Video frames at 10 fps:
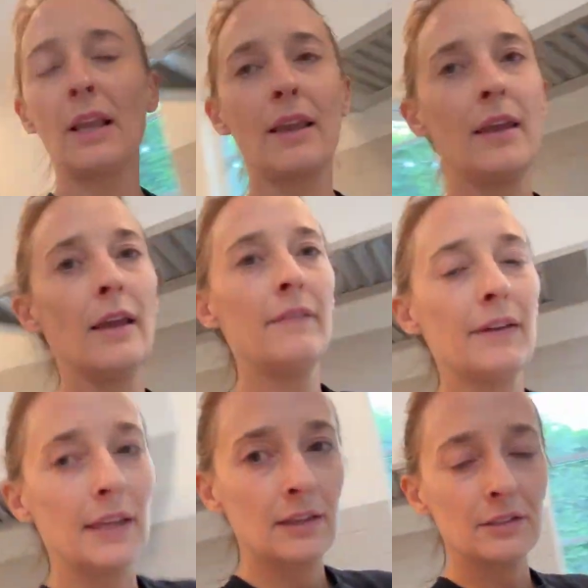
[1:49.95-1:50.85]
I
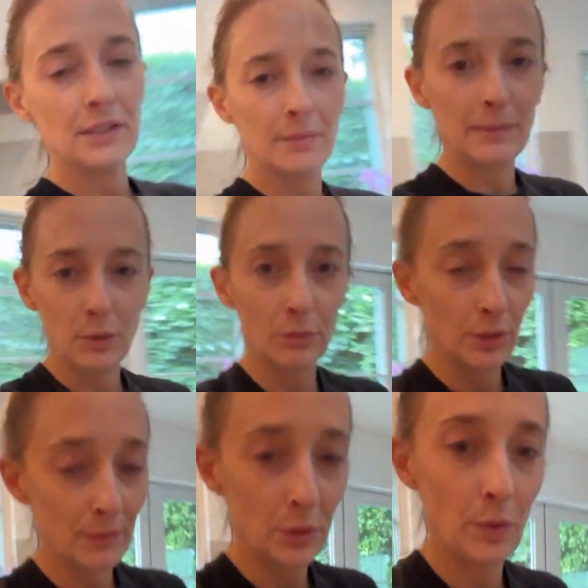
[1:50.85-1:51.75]
feel like there's a little bit more
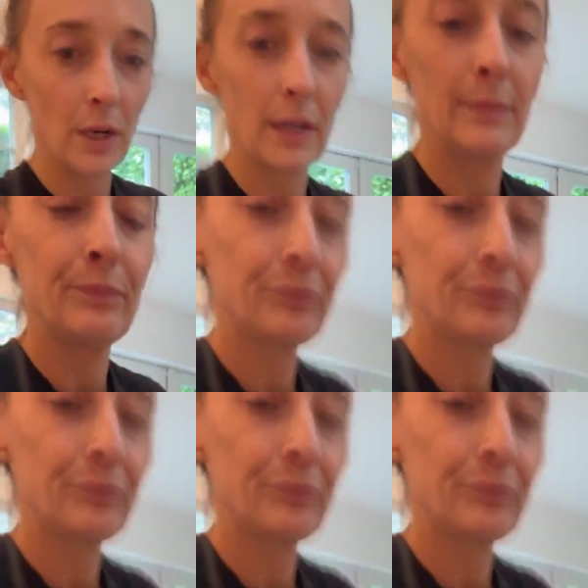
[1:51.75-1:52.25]
room to work.